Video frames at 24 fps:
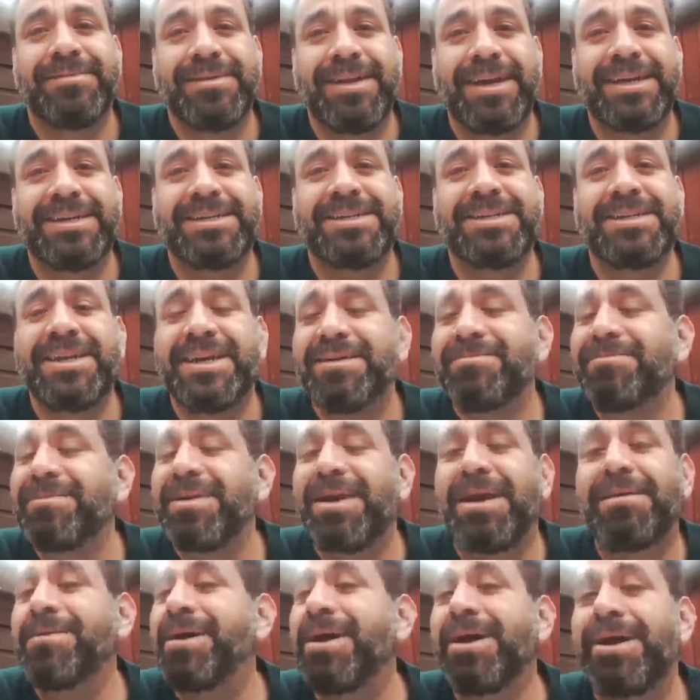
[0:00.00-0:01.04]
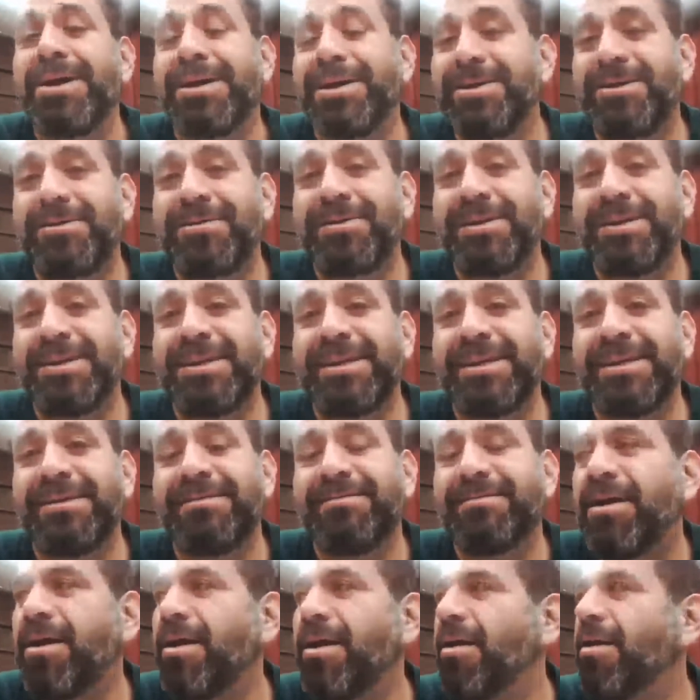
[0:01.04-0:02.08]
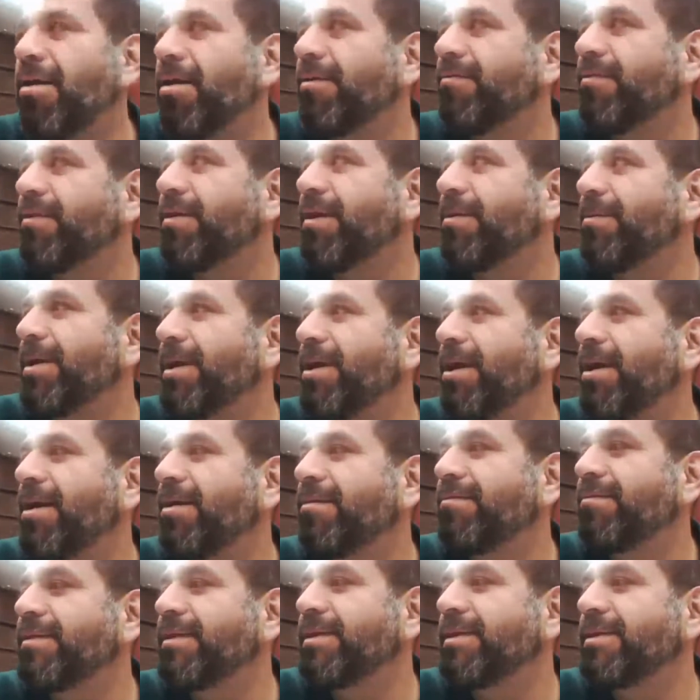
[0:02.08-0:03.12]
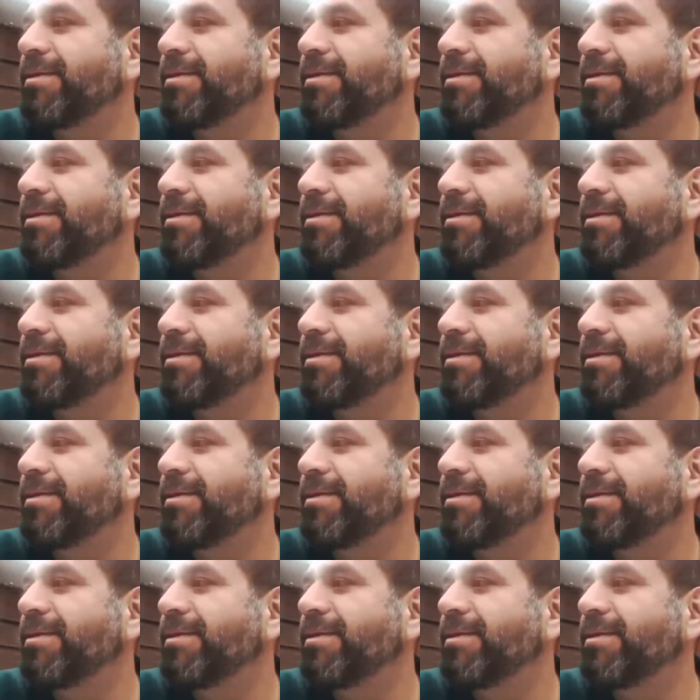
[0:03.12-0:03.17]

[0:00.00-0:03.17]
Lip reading: Like today, I'm not going to do anything. Oh, I forgot my coffee.